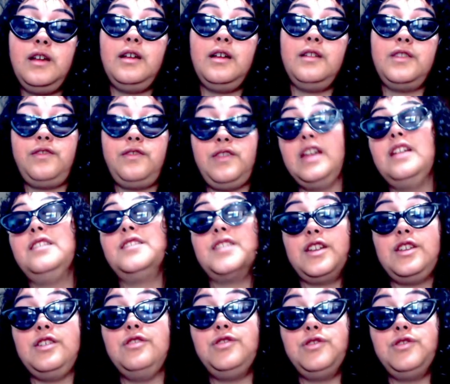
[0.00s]
The things that
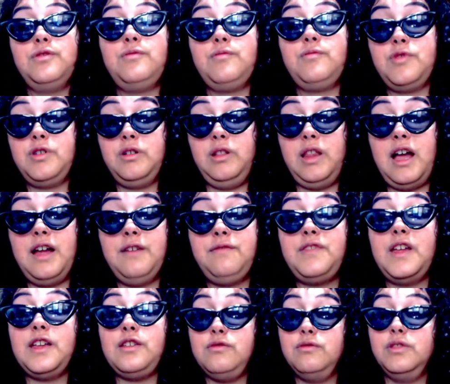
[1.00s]
you do in real life
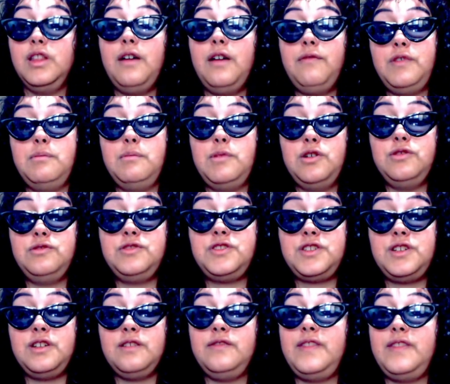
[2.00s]
that you love the
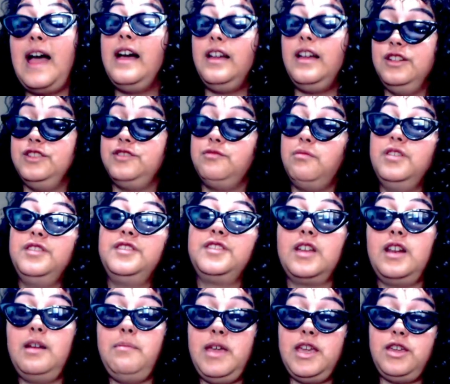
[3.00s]
most, that is what's going
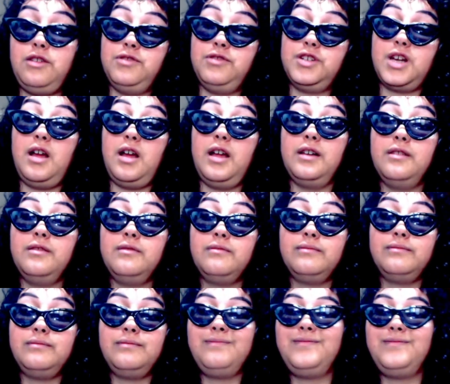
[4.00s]
to make you shine.
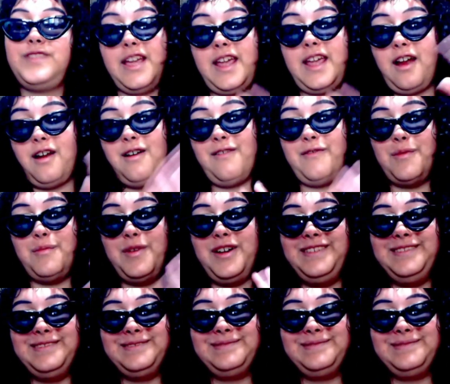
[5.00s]
Take care, everyone.